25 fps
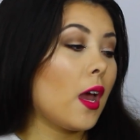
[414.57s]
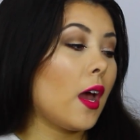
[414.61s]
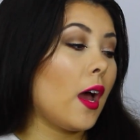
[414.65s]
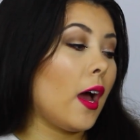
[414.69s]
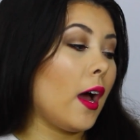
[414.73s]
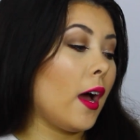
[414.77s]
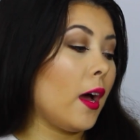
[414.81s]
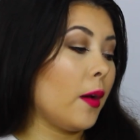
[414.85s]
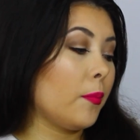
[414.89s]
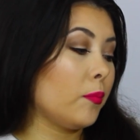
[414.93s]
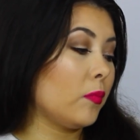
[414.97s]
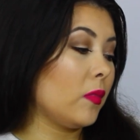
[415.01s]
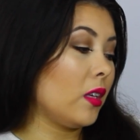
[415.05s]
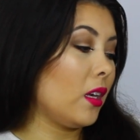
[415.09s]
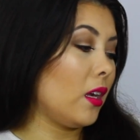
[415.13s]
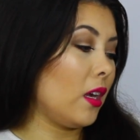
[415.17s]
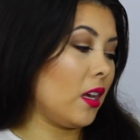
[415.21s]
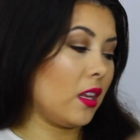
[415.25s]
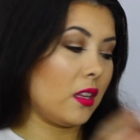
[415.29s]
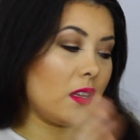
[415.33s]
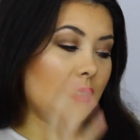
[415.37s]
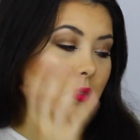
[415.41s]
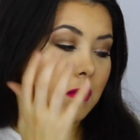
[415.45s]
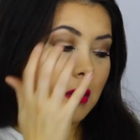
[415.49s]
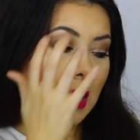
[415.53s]
Um,
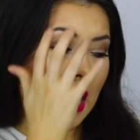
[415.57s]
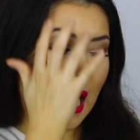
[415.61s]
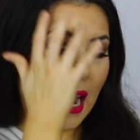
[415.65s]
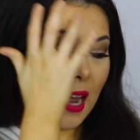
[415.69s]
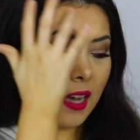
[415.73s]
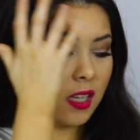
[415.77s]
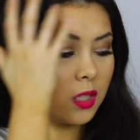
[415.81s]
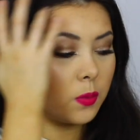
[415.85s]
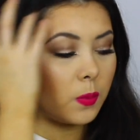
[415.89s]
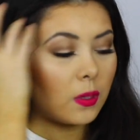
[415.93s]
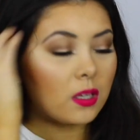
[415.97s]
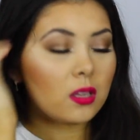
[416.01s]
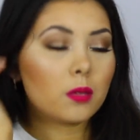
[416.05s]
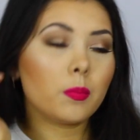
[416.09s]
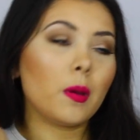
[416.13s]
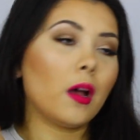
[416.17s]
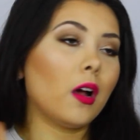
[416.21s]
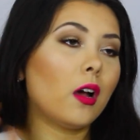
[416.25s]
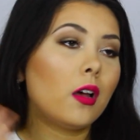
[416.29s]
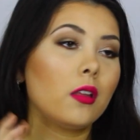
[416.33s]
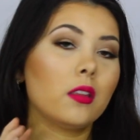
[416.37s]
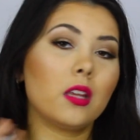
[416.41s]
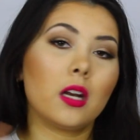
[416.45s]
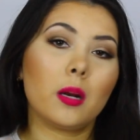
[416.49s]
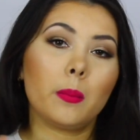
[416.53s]
it has been the
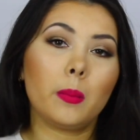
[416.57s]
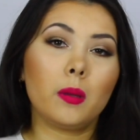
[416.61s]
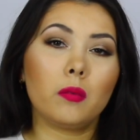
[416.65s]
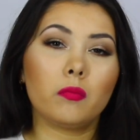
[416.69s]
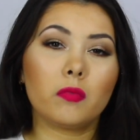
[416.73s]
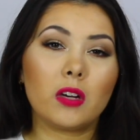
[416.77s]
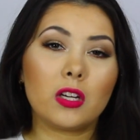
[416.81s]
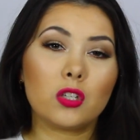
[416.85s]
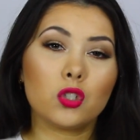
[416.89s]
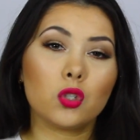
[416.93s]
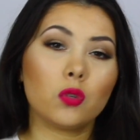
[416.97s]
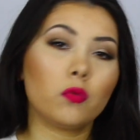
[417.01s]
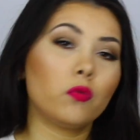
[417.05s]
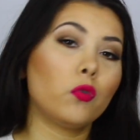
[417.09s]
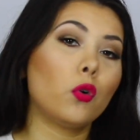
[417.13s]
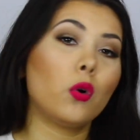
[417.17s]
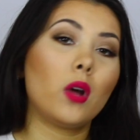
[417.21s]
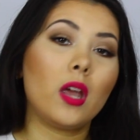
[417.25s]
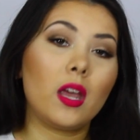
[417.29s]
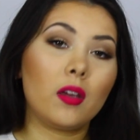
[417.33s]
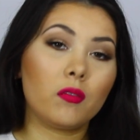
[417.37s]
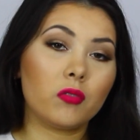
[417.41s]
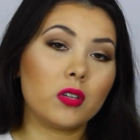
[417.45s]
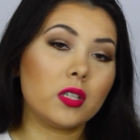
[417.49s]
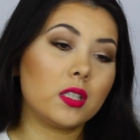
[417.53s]
palette that I've been reaching for
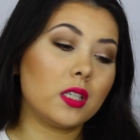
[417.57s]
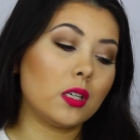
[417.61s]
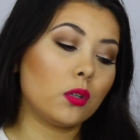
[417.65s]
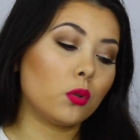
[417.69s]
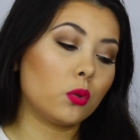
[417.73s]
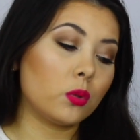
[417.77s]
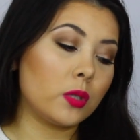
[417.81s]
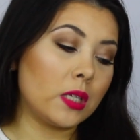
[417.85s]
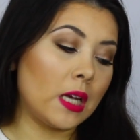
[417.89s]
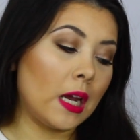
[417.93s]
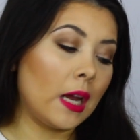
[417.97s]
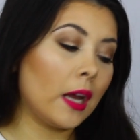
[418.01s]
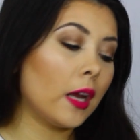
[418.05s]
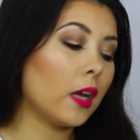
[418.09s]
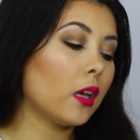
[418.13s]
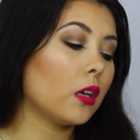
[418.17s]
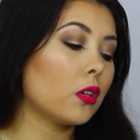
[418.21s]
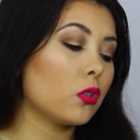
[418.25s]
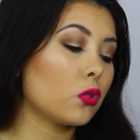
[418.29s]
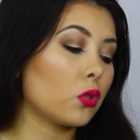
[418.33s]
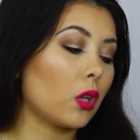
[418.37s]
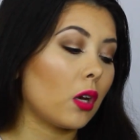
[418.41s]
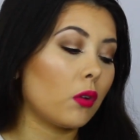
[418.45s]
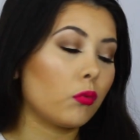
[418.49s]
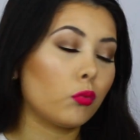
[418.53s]
every single day.
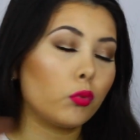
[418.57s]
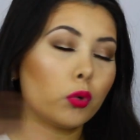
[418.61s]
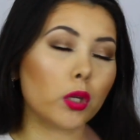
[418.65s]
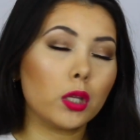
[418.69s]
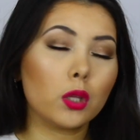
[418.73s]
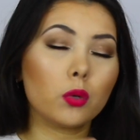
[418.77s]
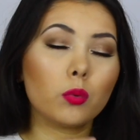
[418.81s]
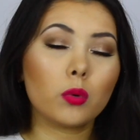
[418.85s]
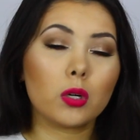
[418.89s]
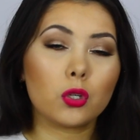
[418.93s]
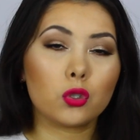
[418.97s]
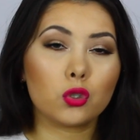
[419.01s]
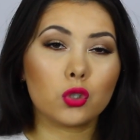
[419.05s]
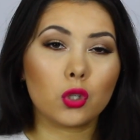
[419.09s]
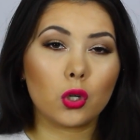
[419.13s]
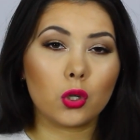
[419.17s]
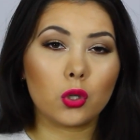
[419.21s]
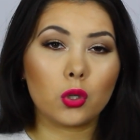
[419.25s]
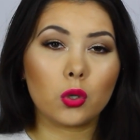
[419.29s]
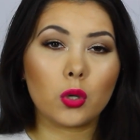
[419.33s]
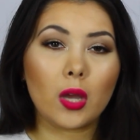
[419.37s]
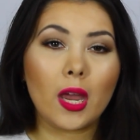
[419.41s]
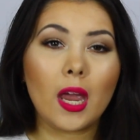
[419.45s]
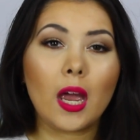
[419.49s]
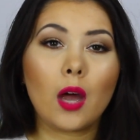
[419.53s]
So I really want to show
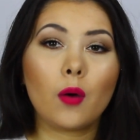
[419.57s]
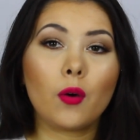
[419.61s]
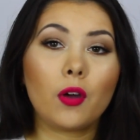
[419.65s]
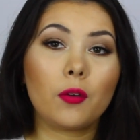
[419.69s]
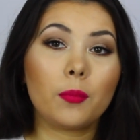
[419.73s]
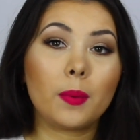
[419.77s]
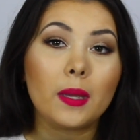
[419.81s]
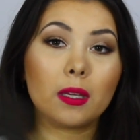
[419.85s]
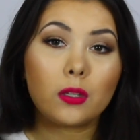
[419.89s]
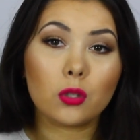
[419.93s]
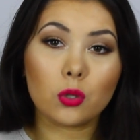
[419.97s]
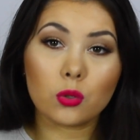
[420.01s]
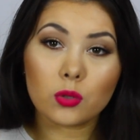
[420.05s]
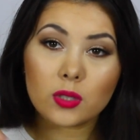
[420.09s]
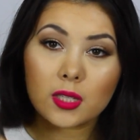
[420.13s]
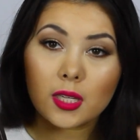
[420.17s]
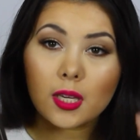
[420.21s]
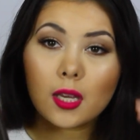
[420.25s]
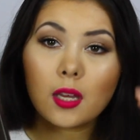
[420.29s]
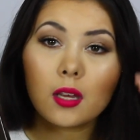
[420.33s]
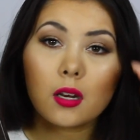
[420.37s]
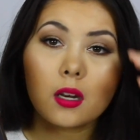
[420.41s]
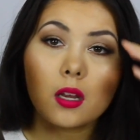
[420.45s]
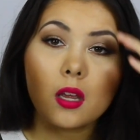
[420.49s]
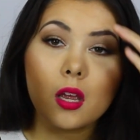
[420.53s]
you how I've been using
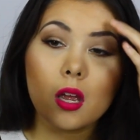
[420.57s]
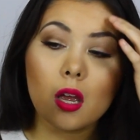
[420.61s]
it.